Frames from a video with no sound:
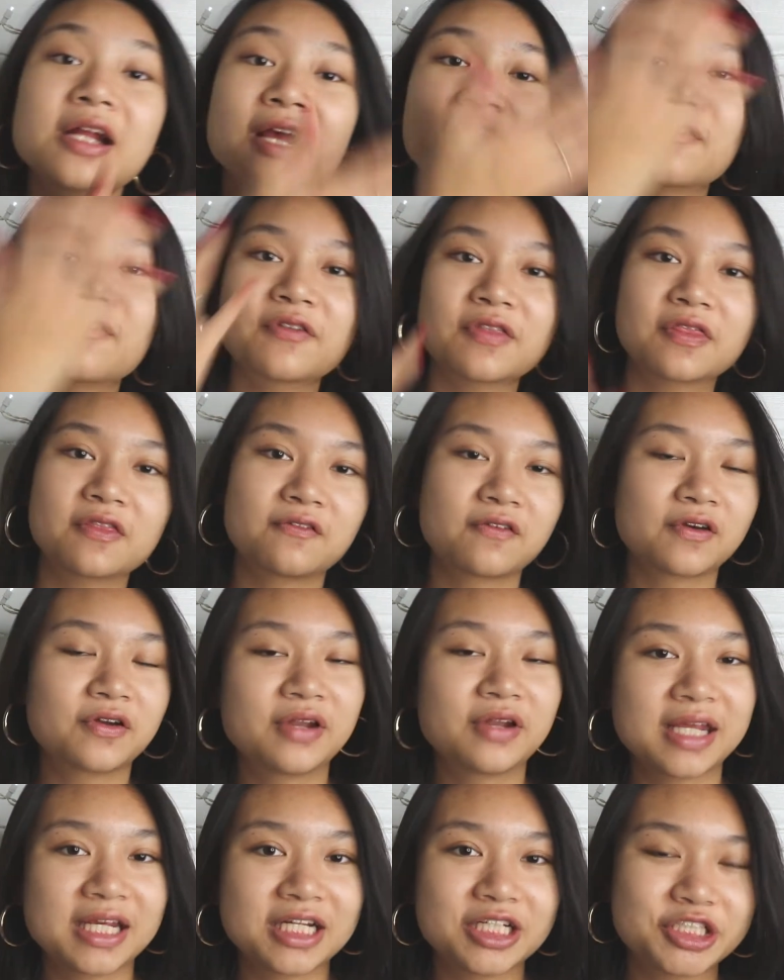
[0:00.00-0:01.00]
starting off with the
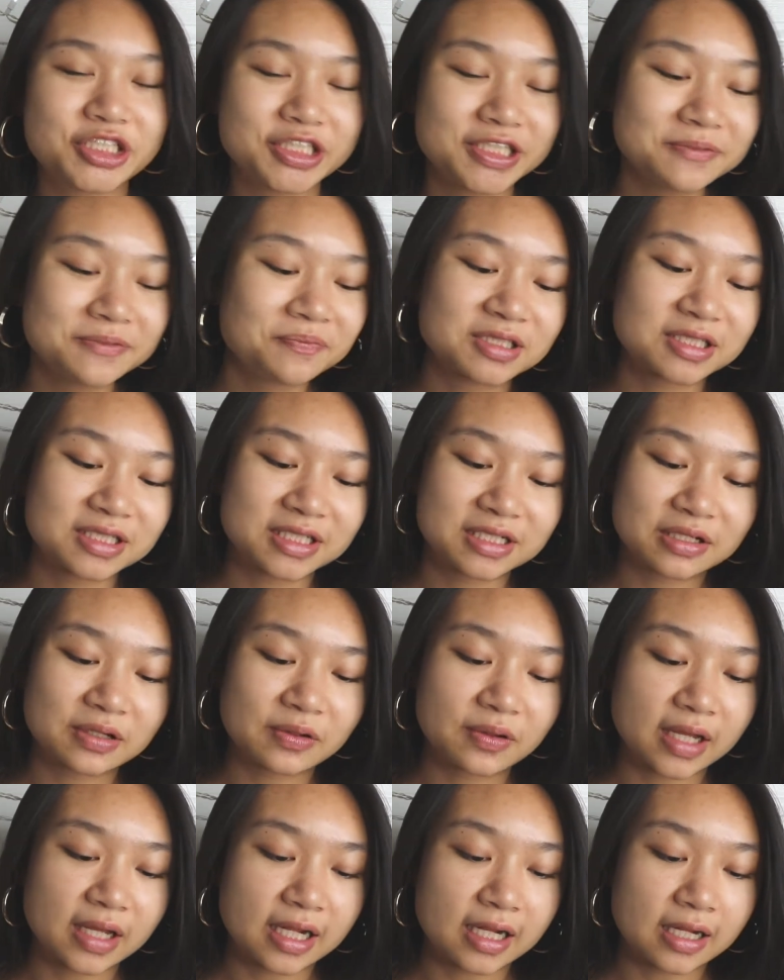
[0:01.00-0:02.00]
foundation, I'm just gonna
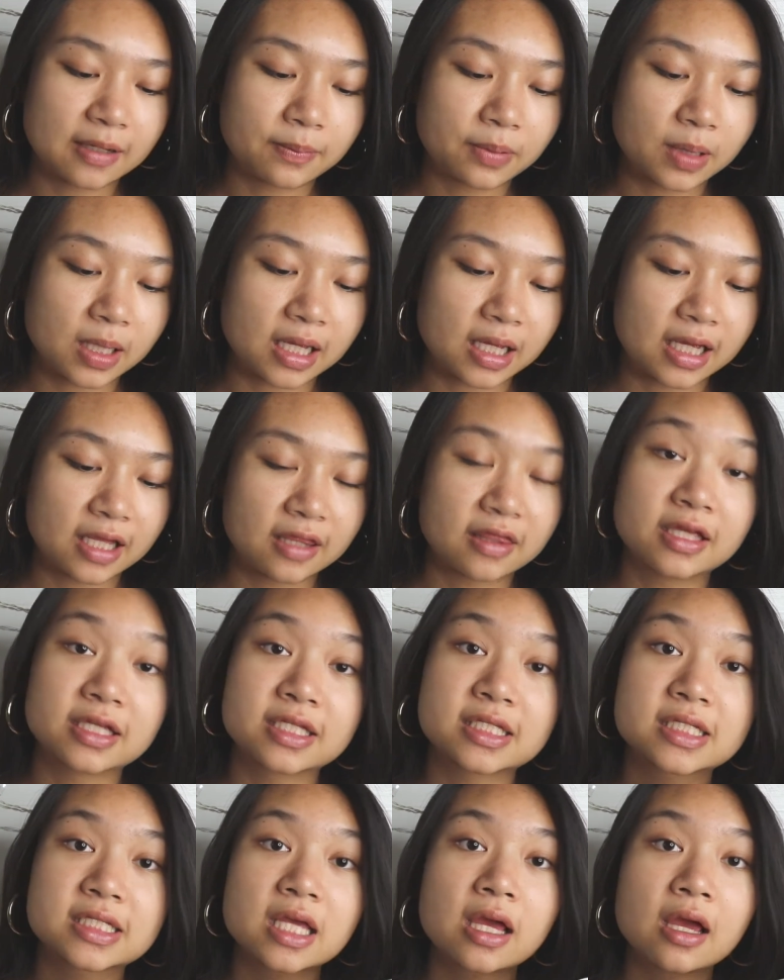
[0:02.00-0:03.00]
go ahead and apply
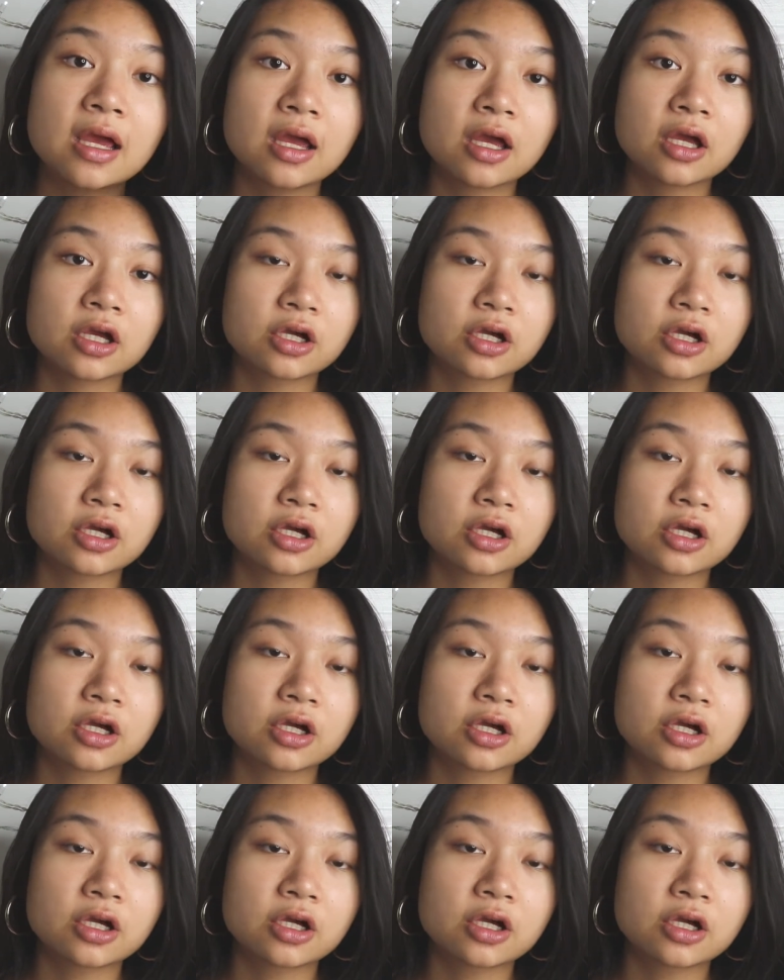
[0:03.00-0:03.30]
this